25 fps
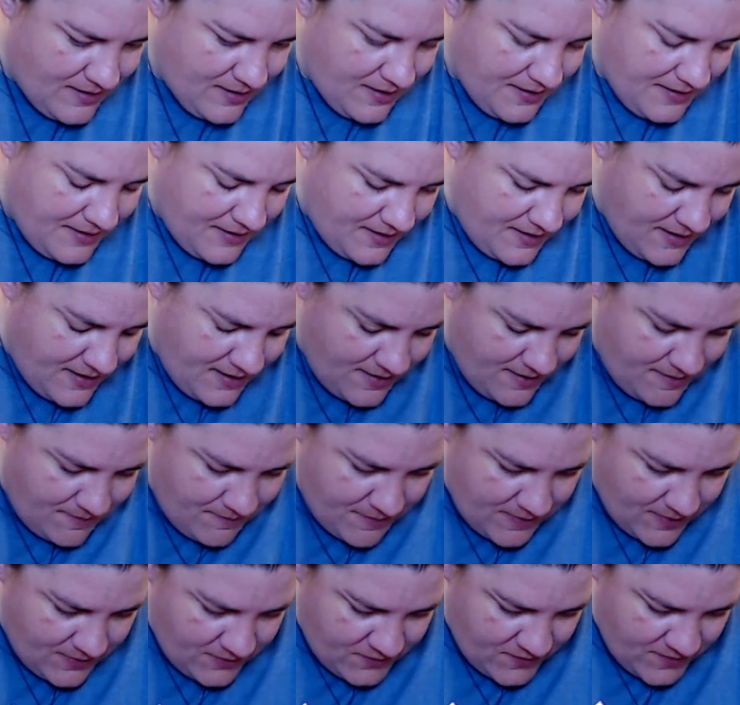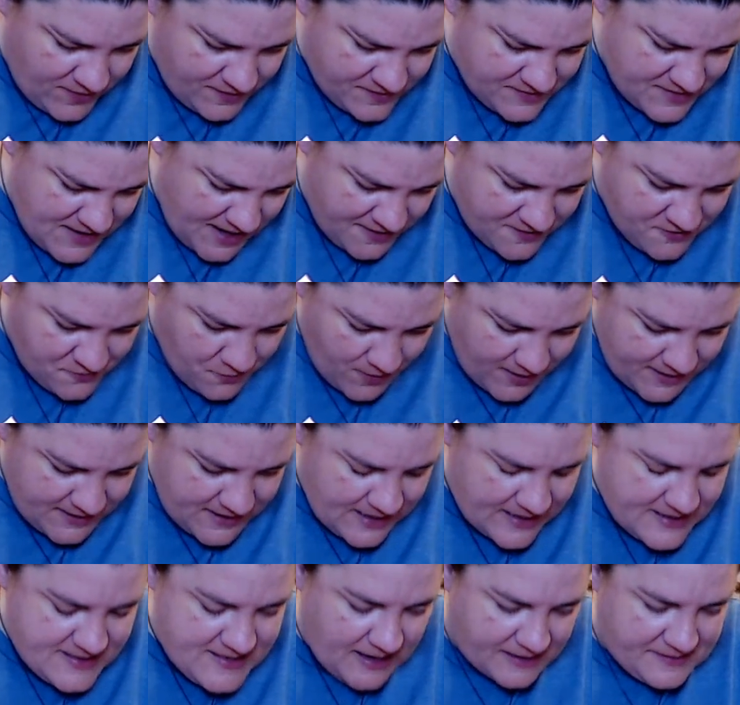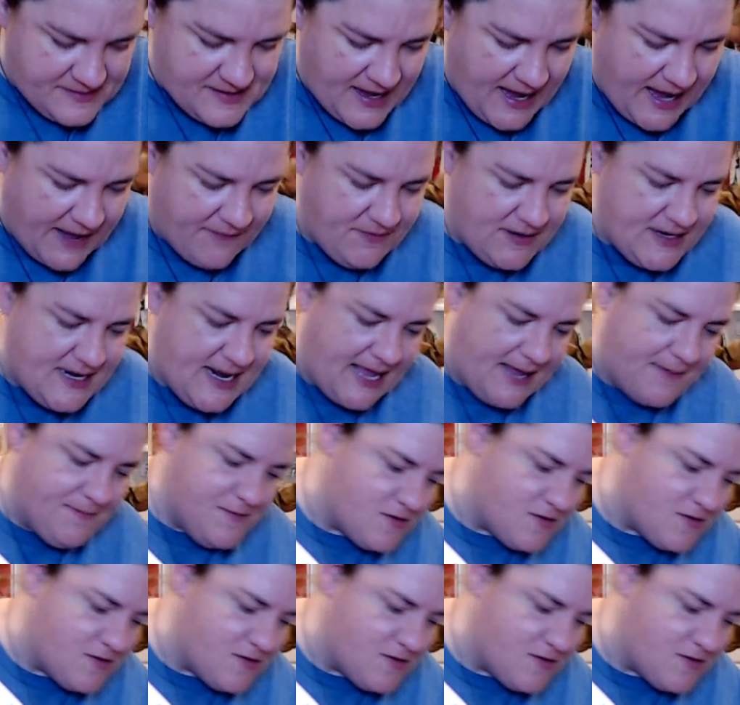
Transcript: Um, this next one doesn't have a name, so